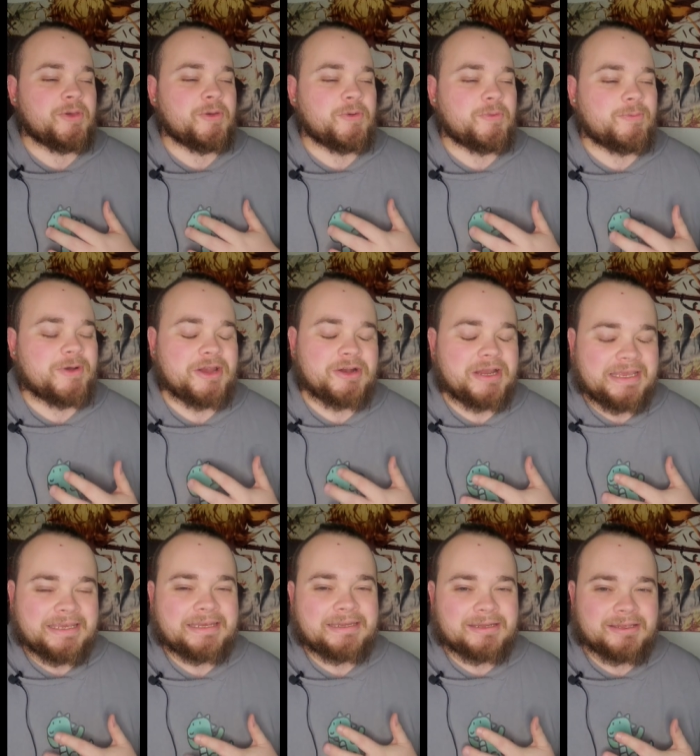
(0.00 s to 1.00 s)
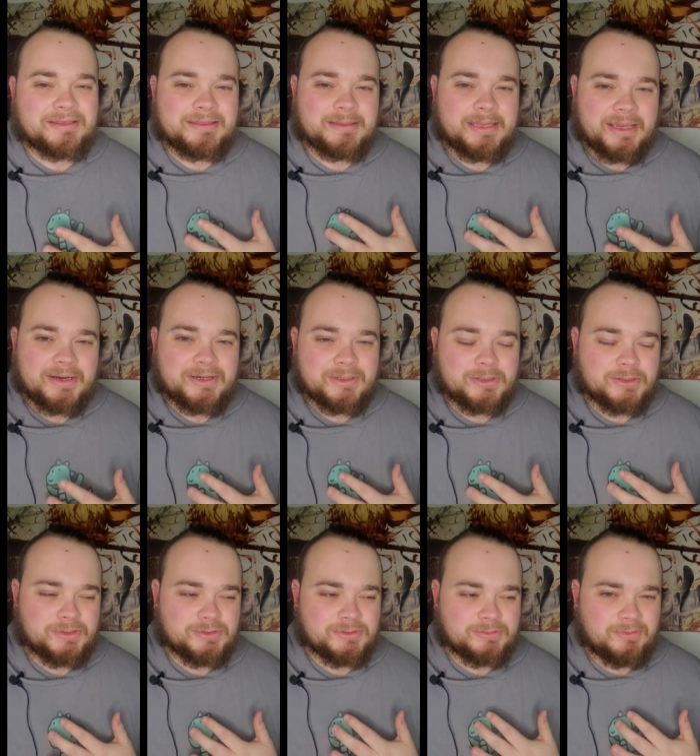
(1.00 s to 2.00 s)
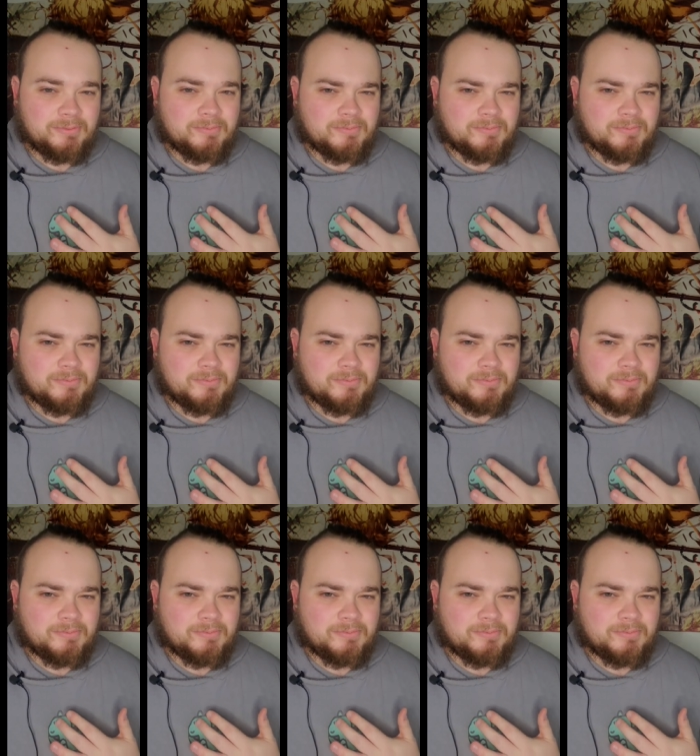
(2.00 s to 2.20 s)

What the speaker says: Wherein they're